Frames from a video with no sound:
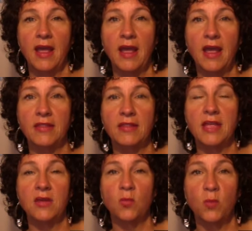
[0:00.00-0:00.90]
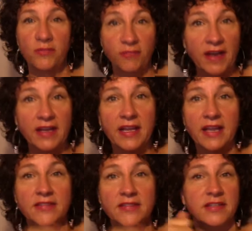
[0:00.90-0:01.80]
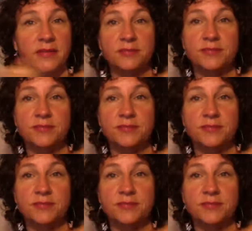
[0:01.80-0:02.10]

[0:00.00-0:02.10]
and then we fight against it.